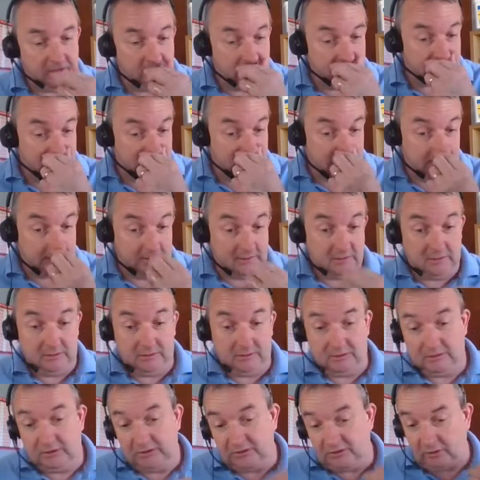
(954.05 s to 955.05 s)

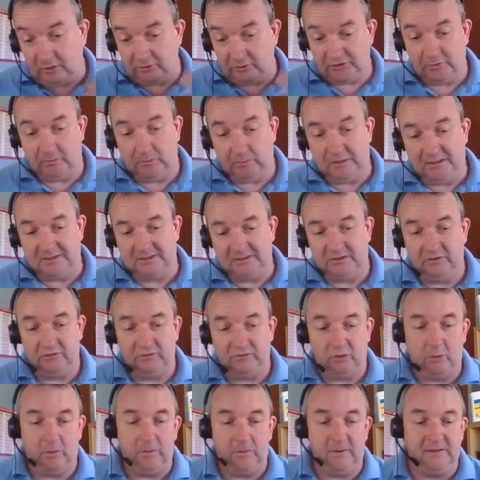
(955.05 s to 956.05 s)
there's lots of plaster
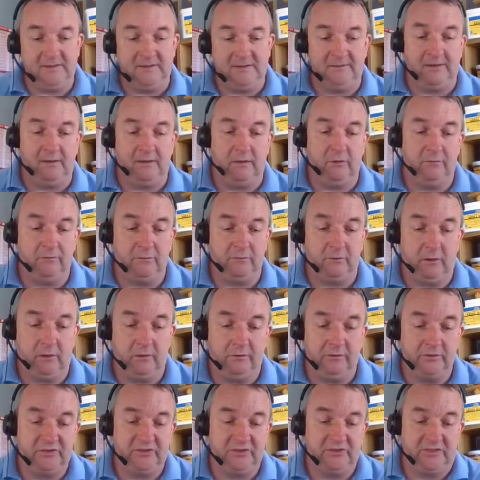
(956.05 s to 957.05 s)
drop-ins and that on
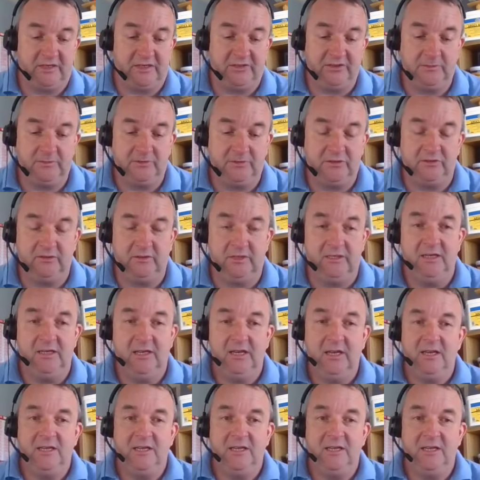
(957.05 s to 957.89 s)
the standard cement screed.